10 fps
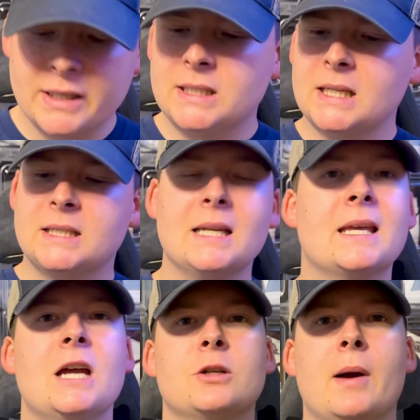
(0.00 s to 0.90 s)
these things did
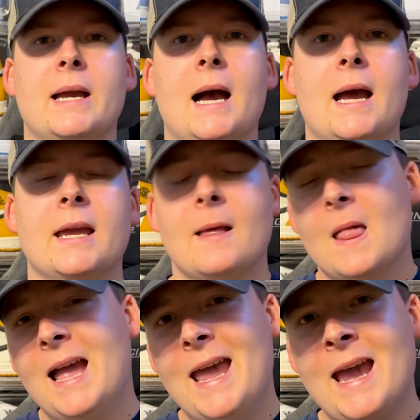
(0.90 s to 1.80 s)
catch my eye
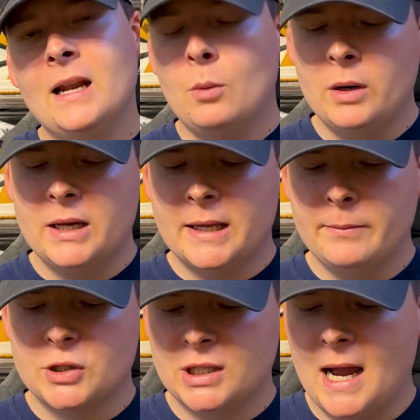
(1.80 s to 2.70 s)
and I wanted to give
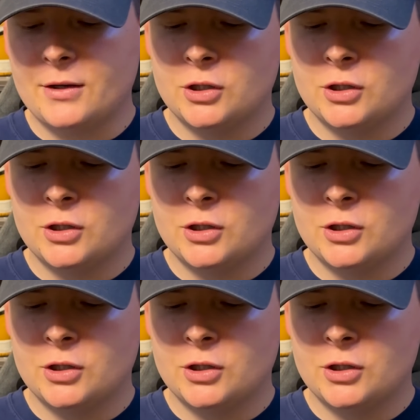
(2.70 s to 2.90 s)
him a shot.